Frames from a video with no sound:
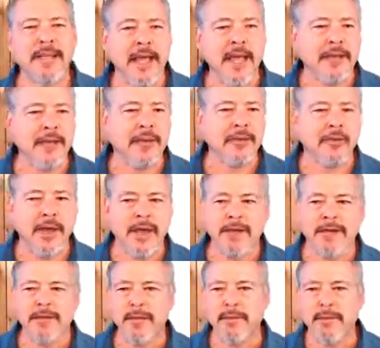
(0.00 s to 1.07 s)
And I try to
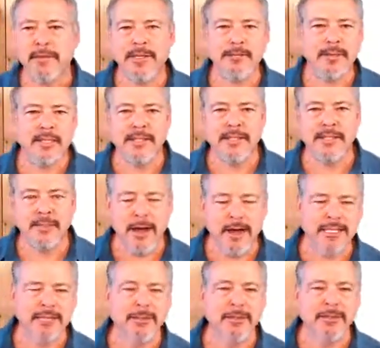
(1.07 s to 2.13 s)
keep them as busy as
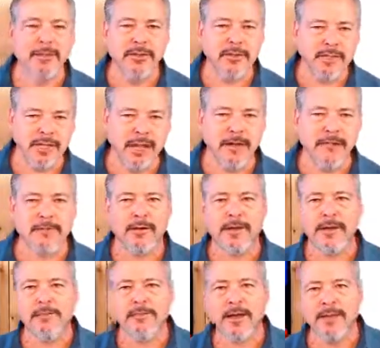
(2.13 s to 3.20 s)
possible doing stuff while
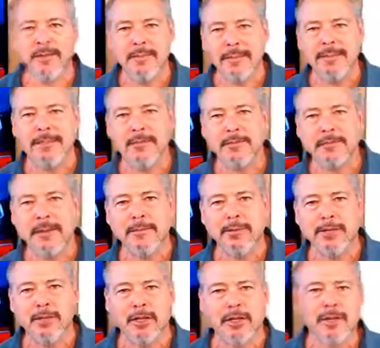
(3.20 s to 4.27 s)
I'm trying to maybe sometimes
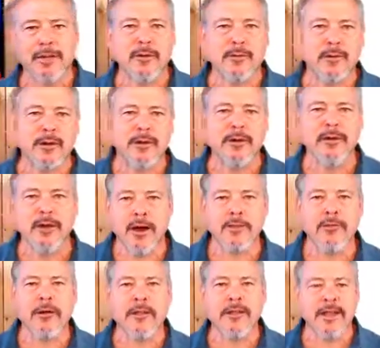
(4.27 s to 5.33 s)
do a little bit of work or yard
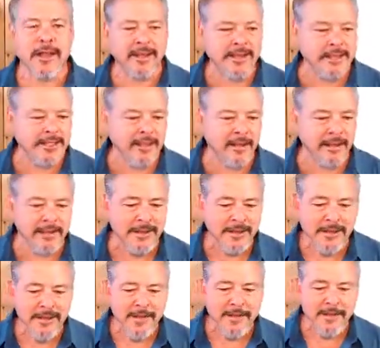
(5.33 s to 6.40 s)
work and that kind of stuff.
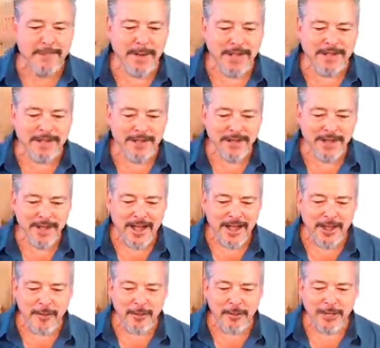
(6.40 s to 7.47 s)
But
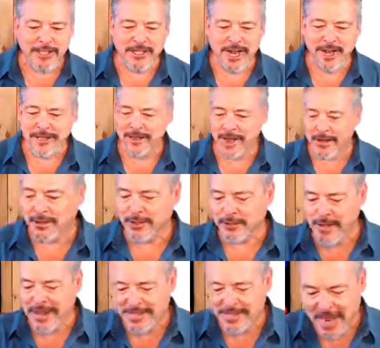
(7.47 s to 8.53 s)
which I thought
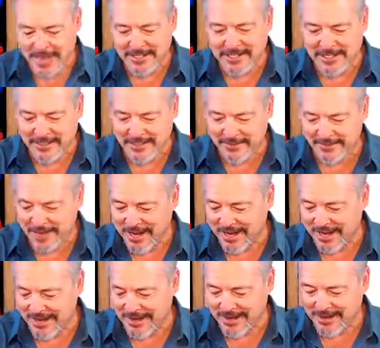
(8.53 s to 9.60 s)
fantastic,
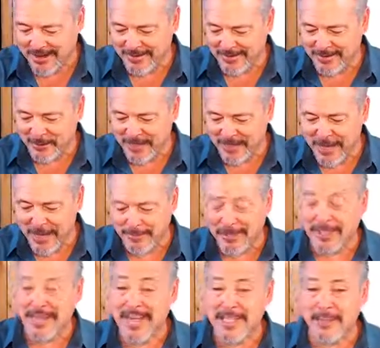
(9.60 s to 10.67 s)
which
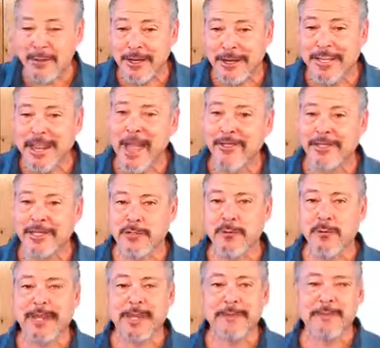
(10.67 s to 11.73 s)
happened last weekend and this
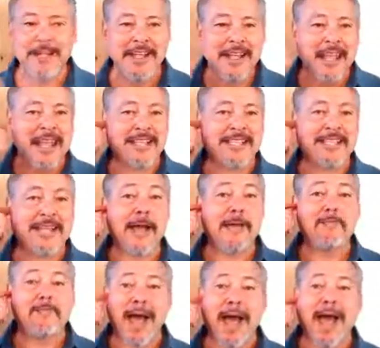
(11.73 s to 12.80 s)
weekend, is that I'm
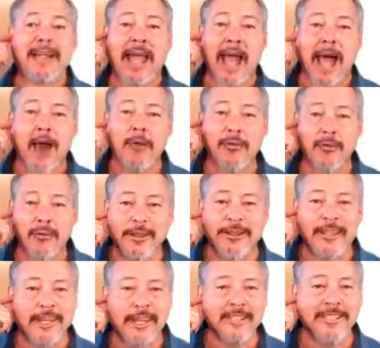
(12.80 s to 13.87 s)
back out with the
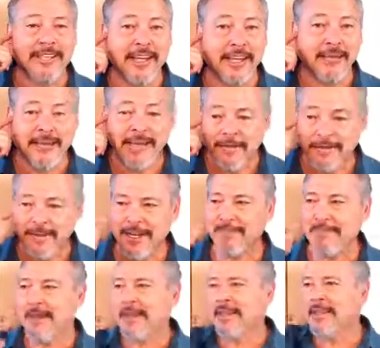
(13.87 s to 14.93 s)
kids again. If
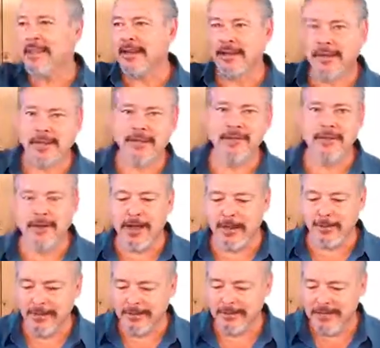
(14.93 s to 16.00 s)
anybody that lives
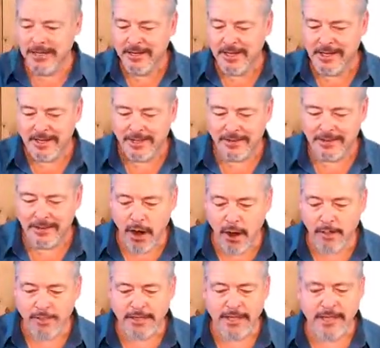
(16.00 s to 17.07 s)
around me
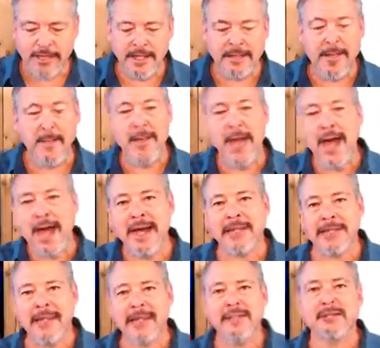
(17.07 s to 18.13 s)
knows that in the
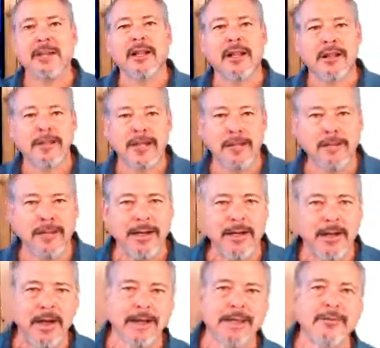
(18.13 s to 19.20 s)
past, I spent a lot of time playing
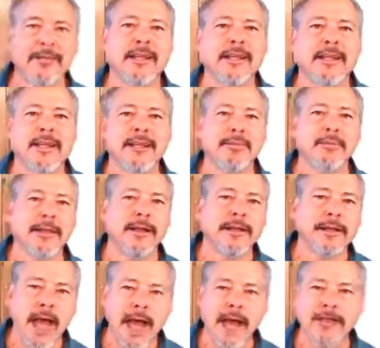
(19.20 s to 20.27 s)
hockey with the kids, playing
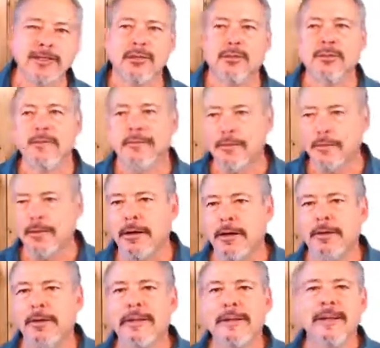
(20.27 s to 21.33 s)
catch, throwing the
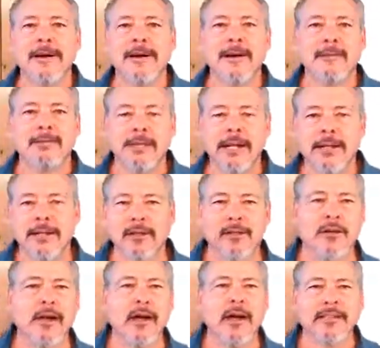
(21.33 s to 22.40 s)
football, playing
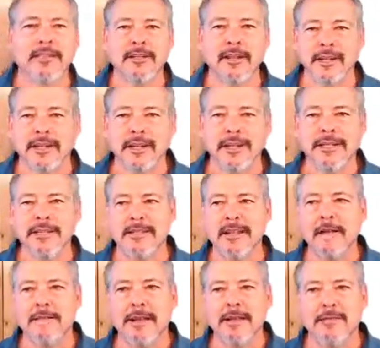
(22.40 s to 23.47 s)
lacrosse and all that kind of
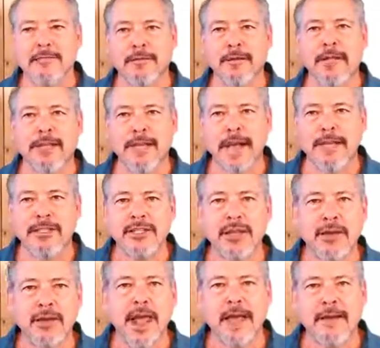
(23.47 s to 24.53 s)
stuff. And for the last year
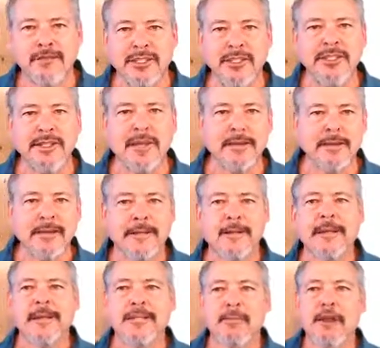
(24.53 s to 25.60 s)
and a half since
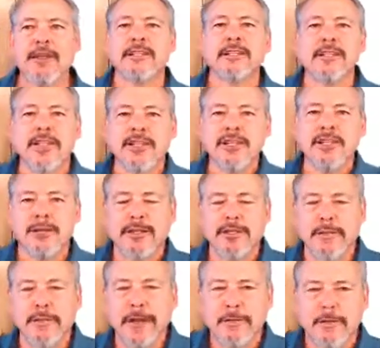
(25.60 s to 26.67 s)
especially the injury to
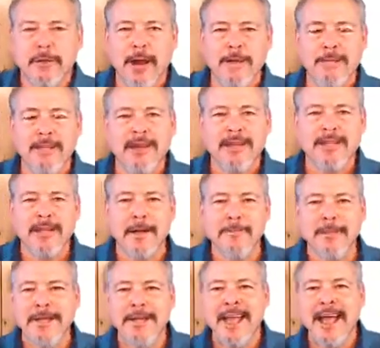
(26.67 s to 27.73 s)
my right bicep,
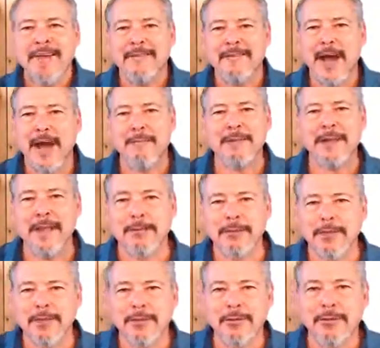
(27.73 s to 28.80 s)
have not been able
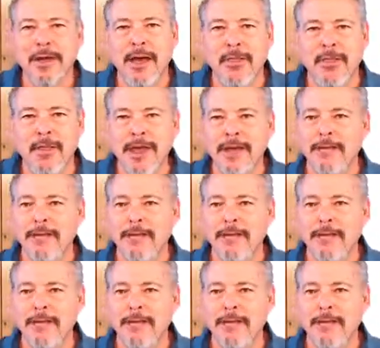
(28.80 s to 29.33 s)
to do a thing.